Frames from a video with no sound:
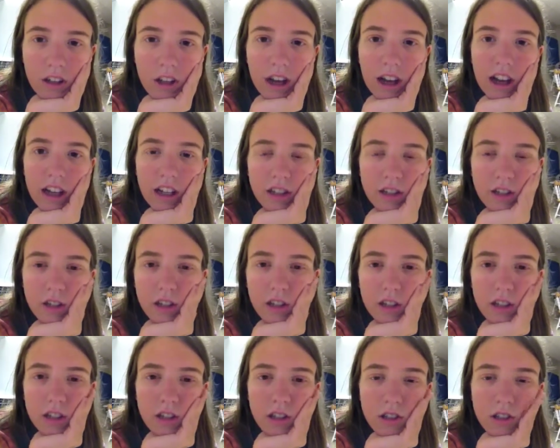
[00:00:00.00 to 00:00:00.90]

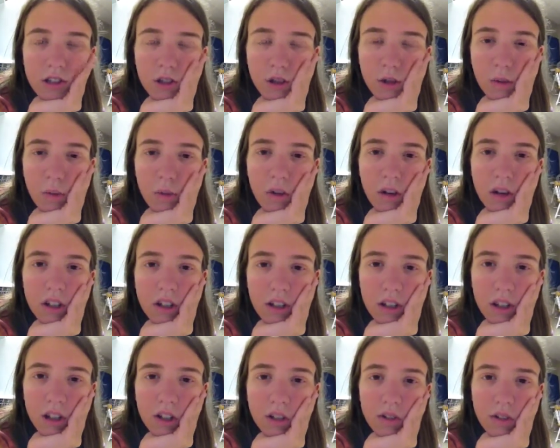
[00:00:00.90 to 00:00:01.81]
hazardous to
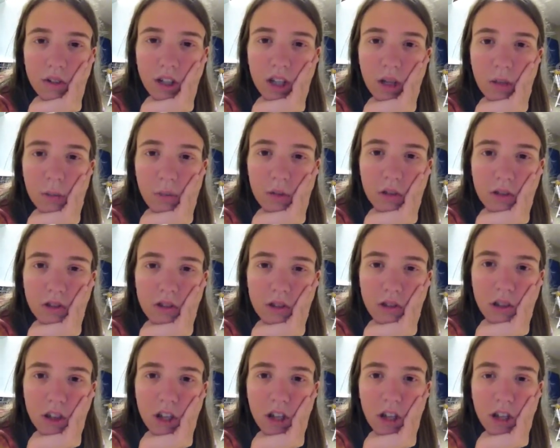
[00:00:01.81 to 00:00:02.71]
myself type of
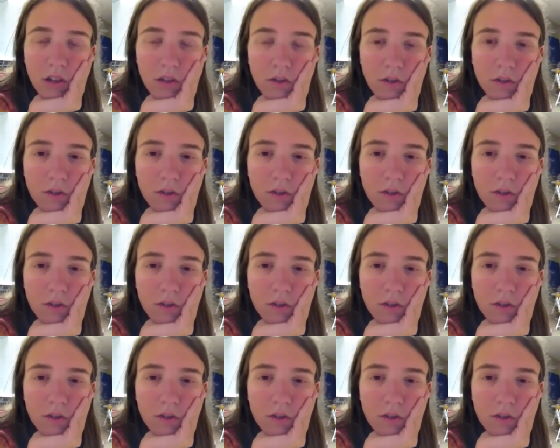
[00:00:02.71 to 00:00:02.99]
stuff.